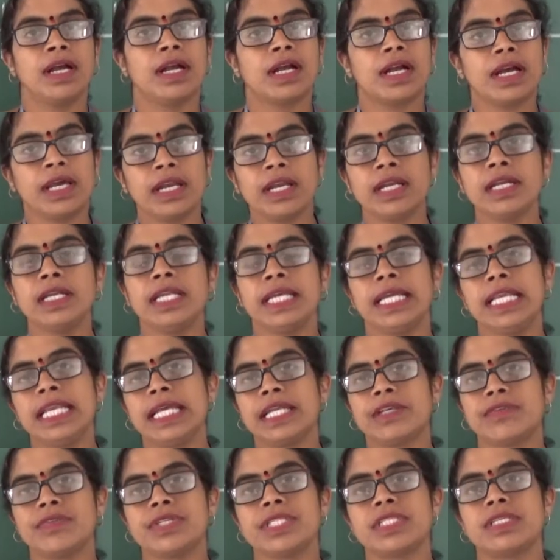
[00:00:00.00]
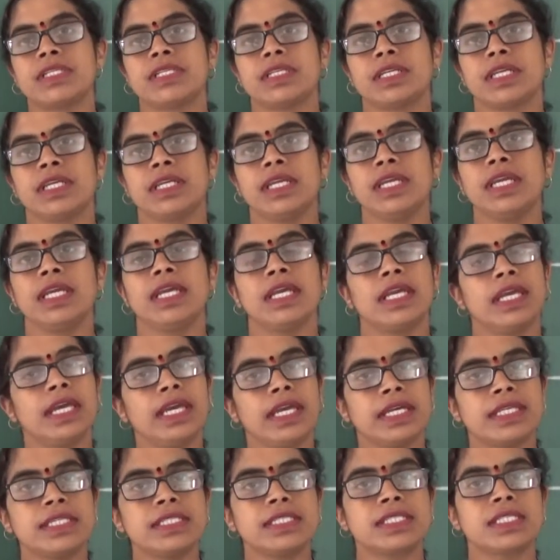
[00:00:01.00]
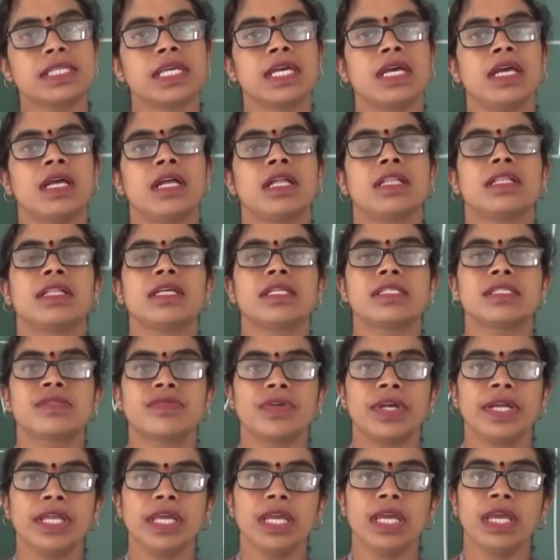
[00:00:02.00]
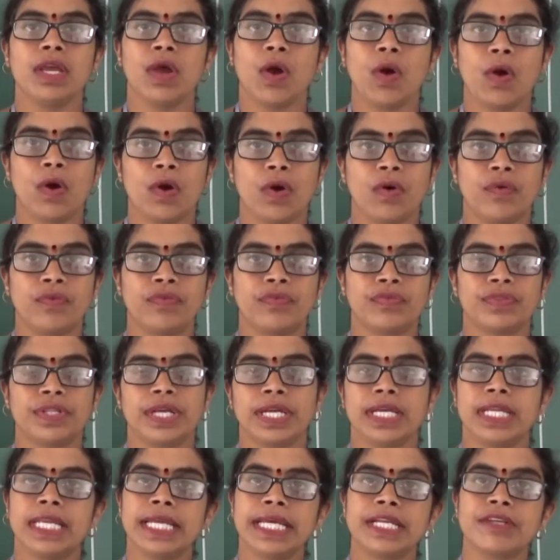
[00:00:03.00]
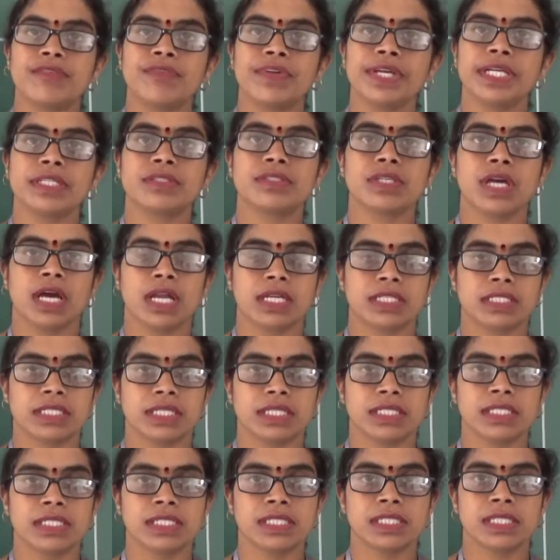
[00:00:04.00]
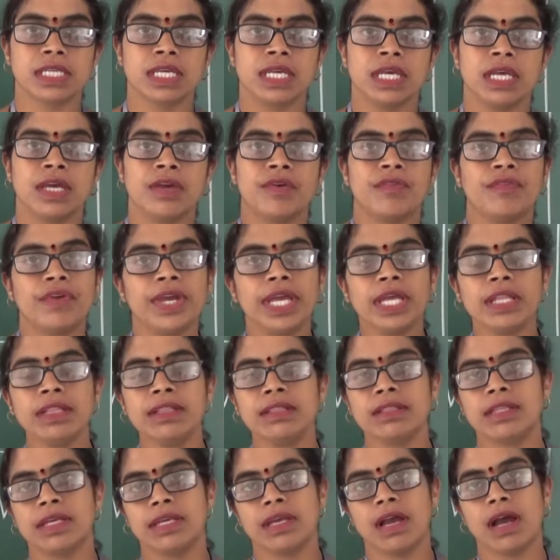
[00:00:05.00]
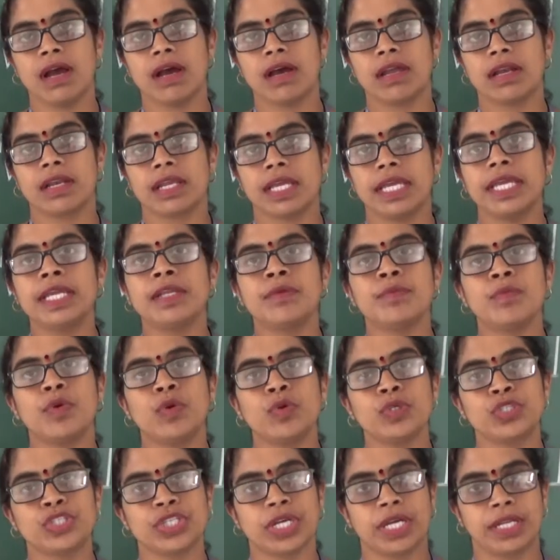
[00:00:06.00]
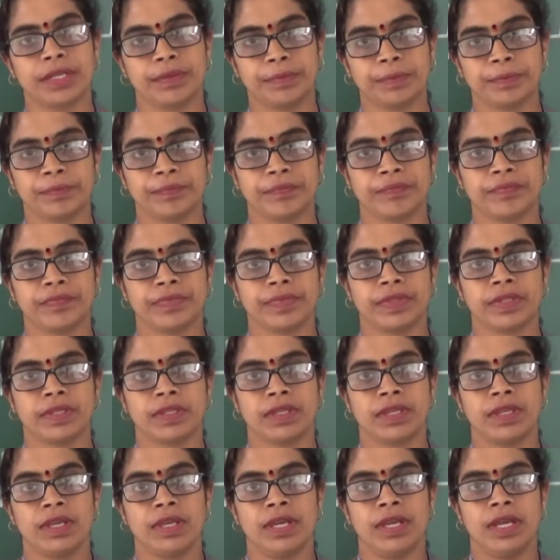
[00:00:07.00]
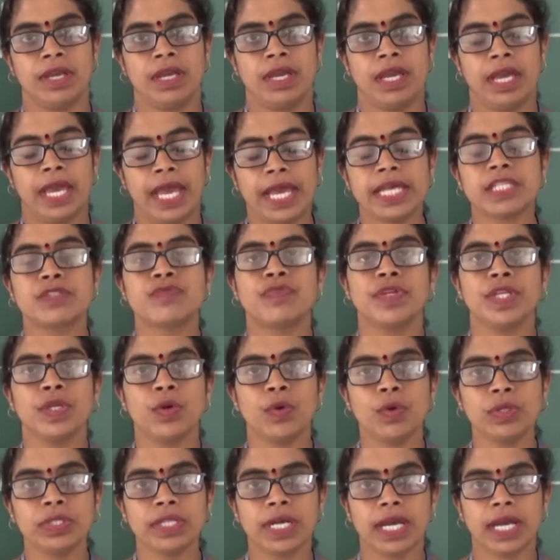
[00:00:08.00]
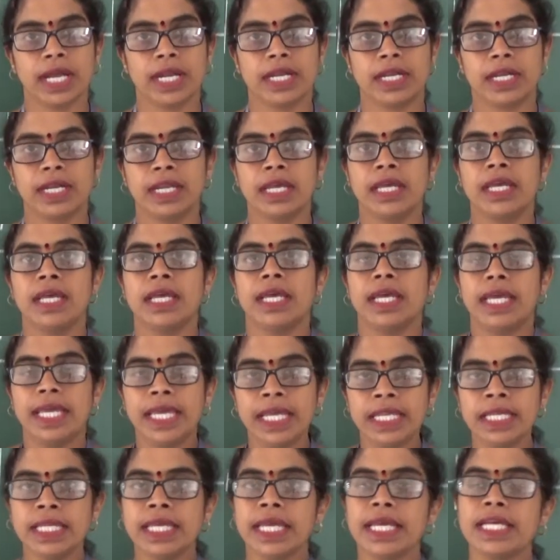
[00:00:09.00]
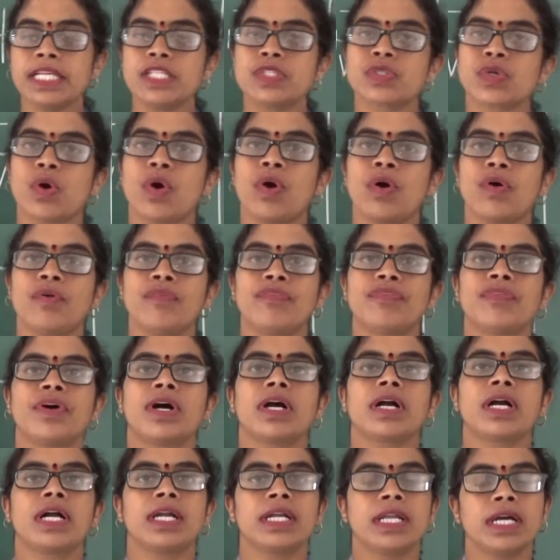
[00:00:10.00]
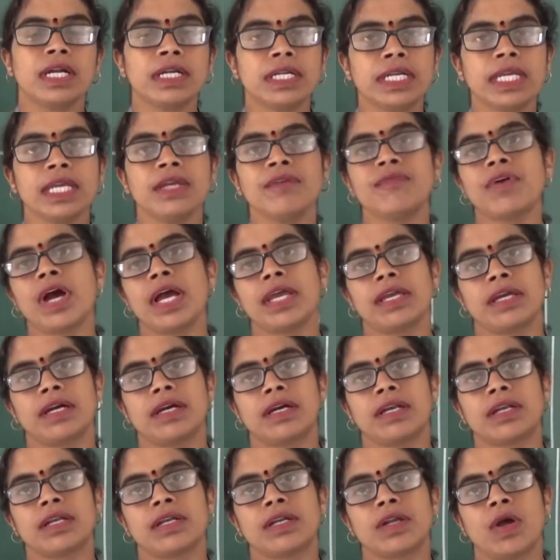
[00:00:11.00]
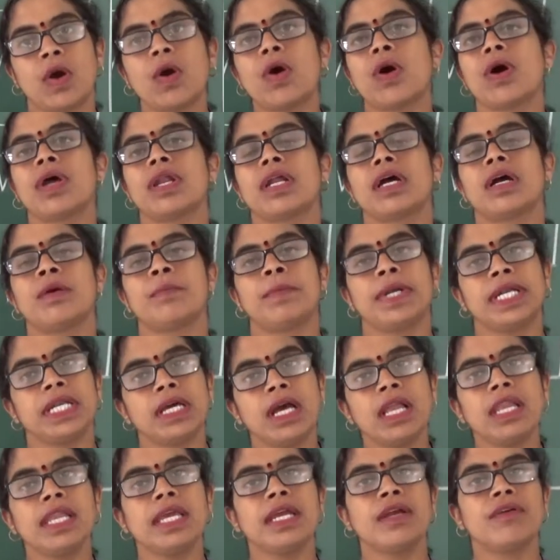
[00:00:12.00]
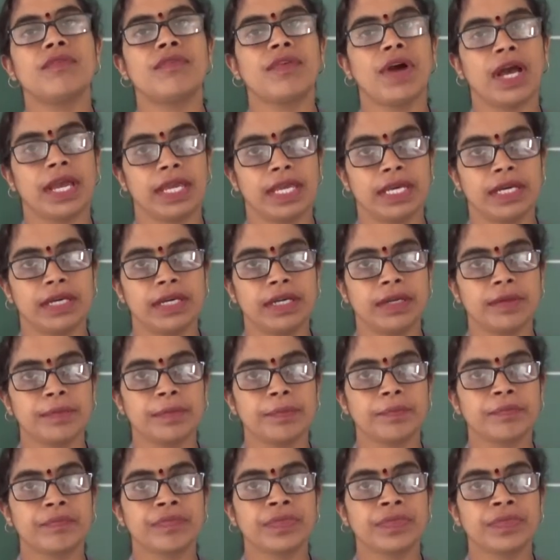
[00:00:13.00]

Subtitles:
Current electricity is the study of the electric charges when they are in motion. As we know that in case of a conducting wire or a metallic wire,